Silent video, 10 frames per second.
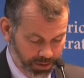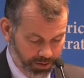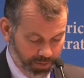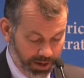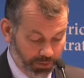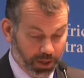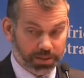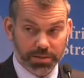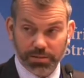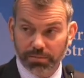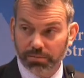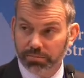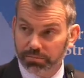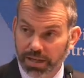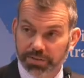You might want to
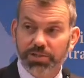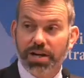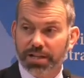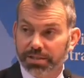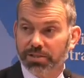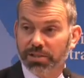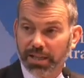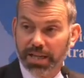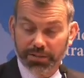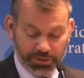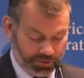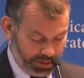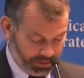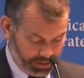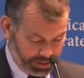have a strategy to gain those
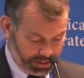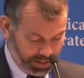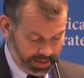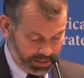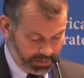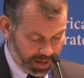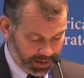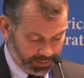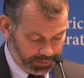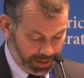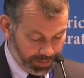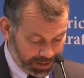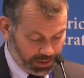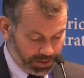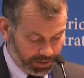resources I mentioned about, I
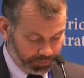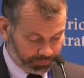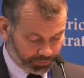mentioned,